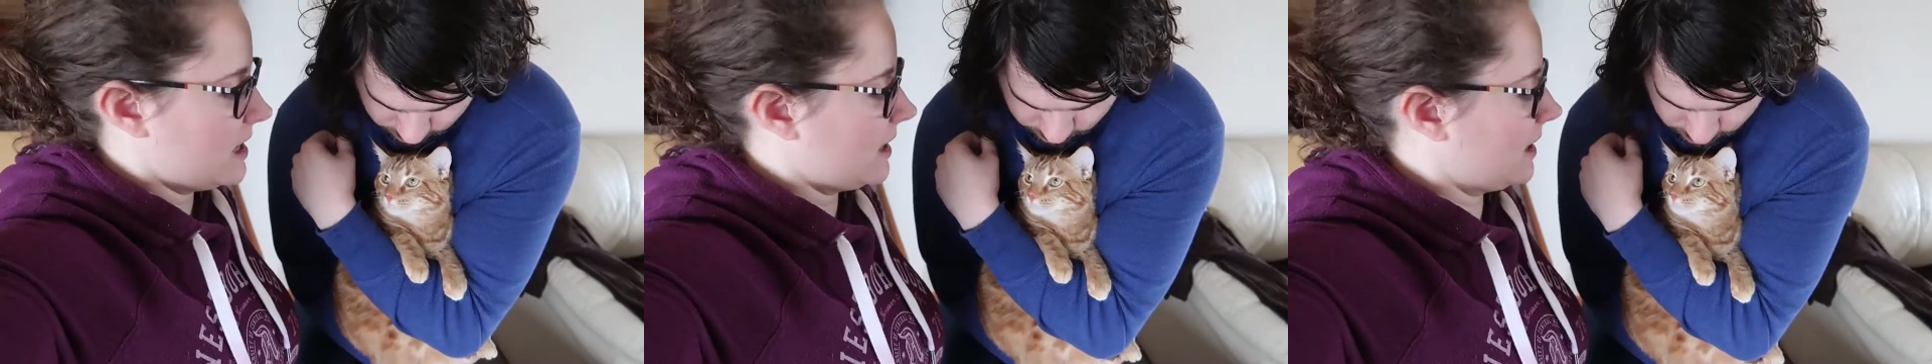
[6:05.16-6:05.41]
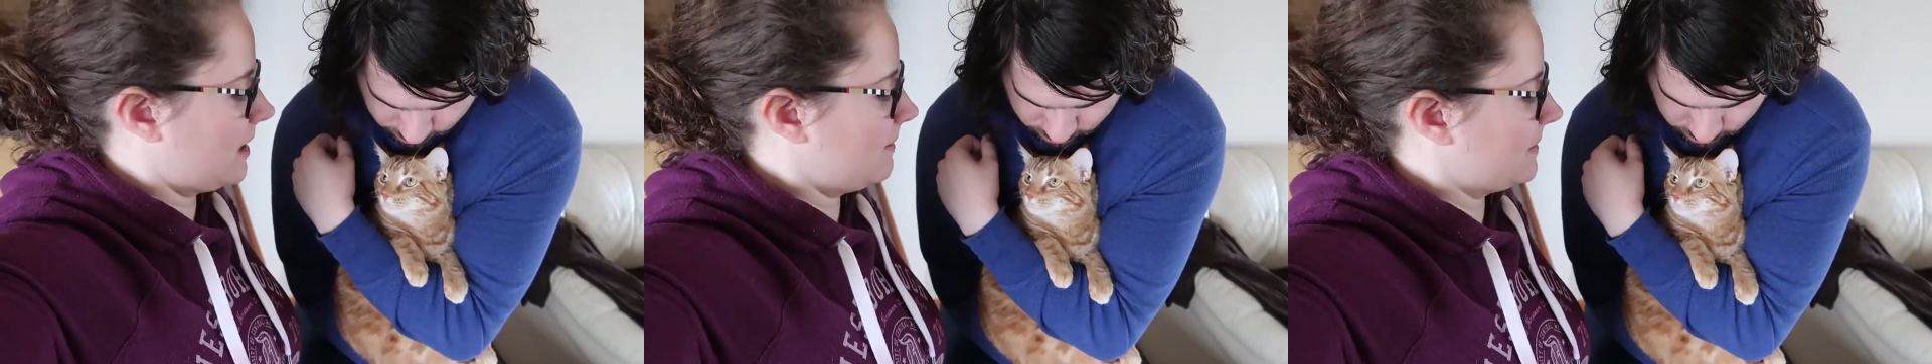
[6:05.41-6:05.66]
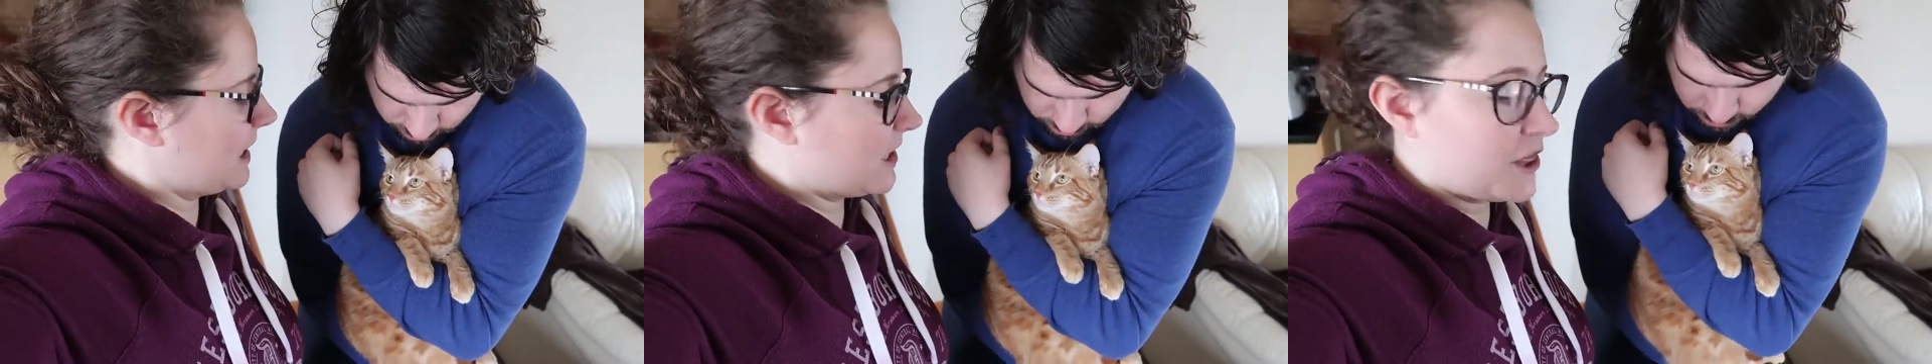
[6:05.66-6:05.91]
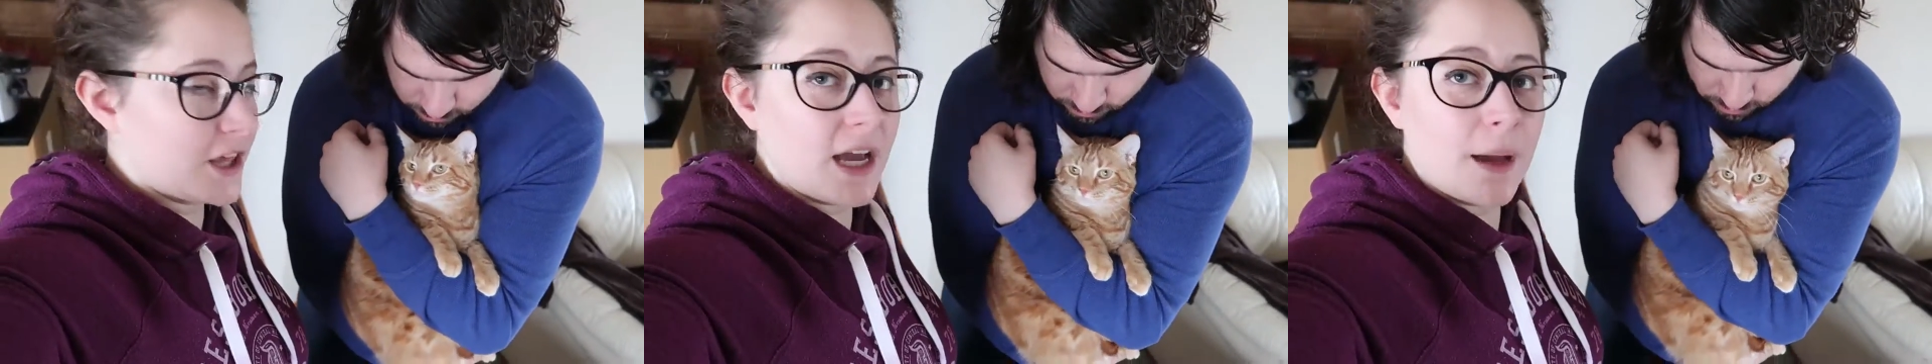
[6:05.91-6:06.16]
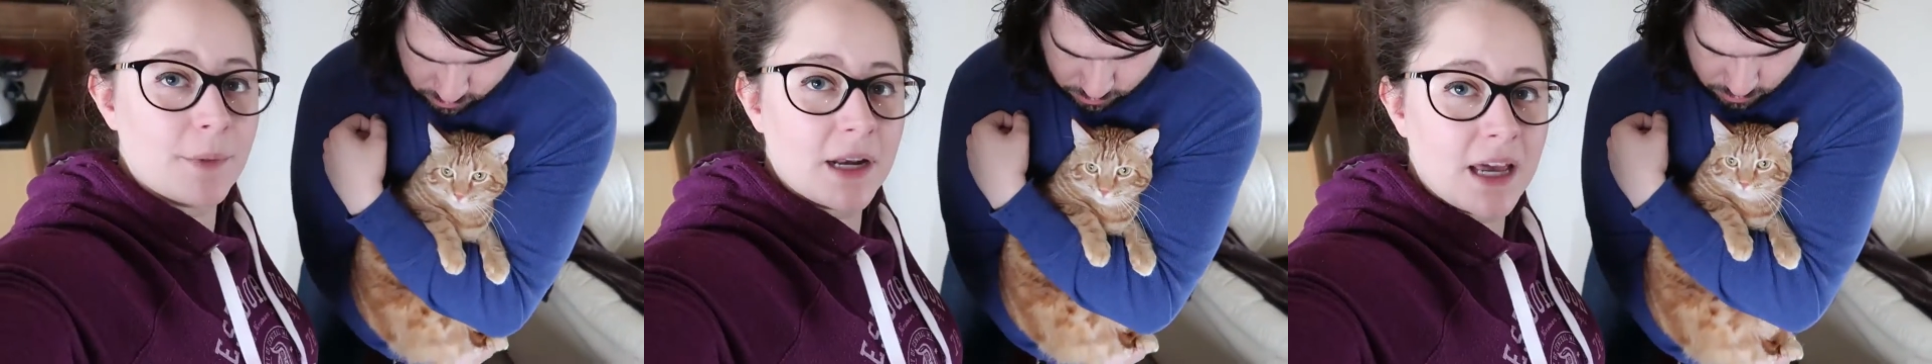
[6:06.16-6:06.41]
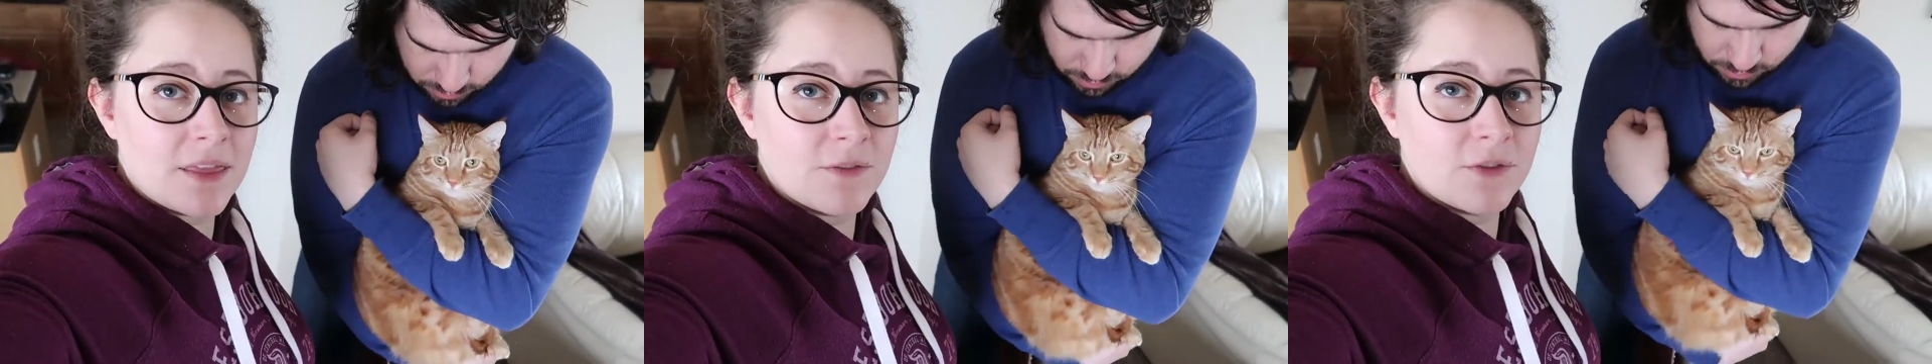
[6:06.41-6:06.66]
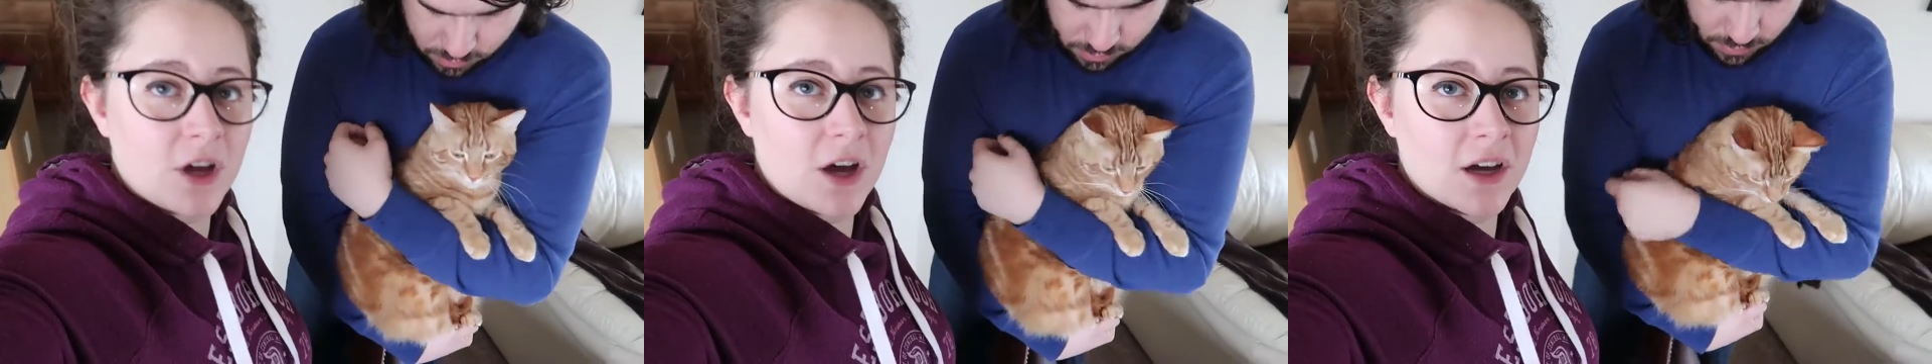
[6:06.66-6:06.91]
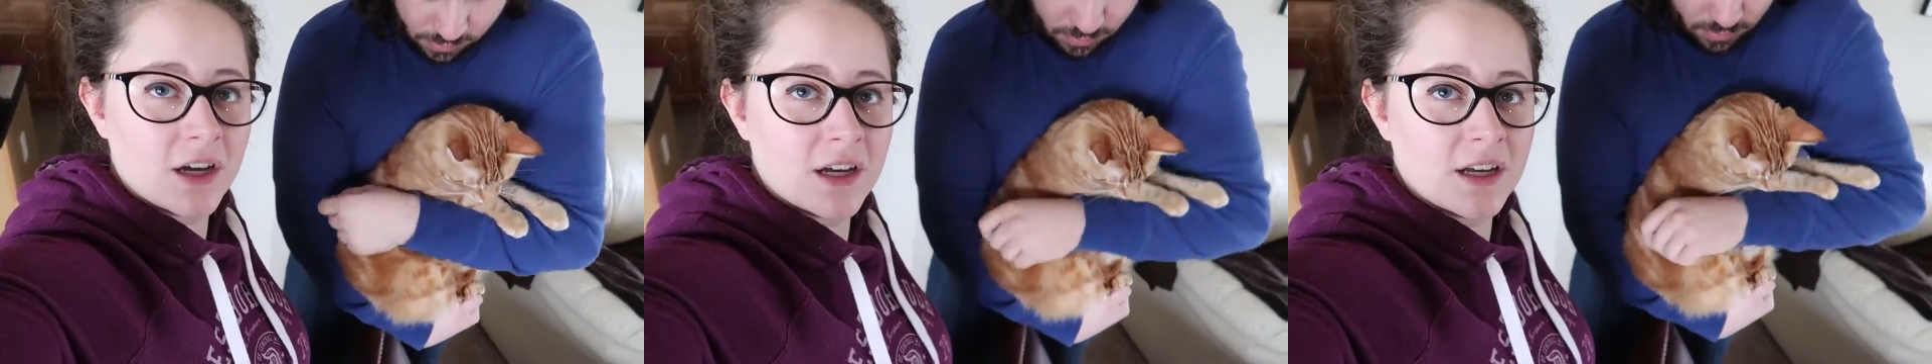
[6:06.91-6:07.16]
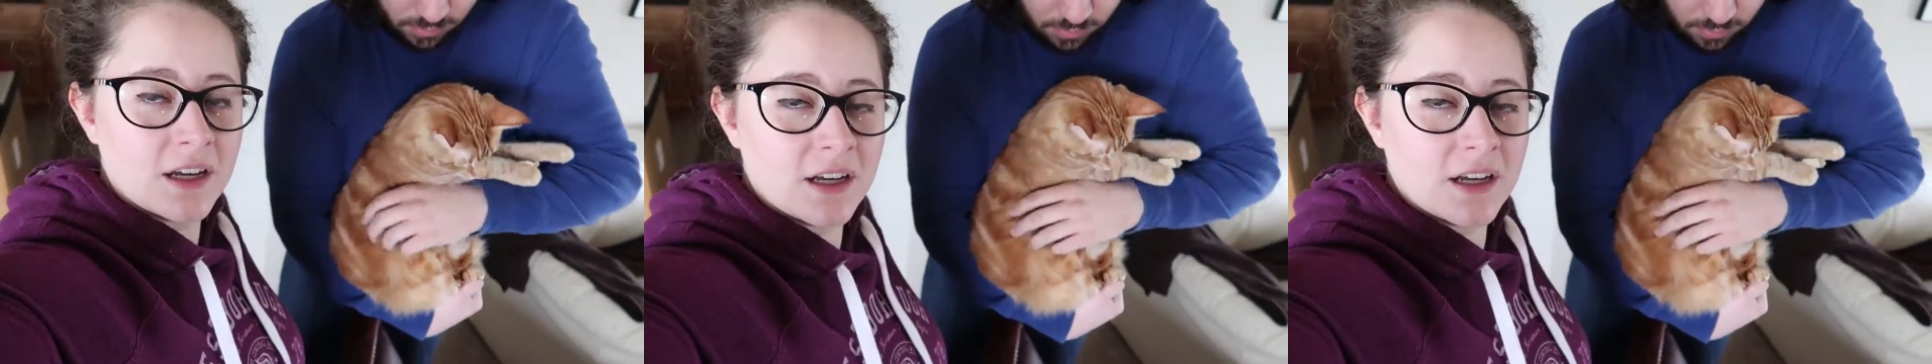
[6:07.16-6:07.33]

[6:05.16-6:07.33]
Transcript: Um, but I think I'm gonna end the vlog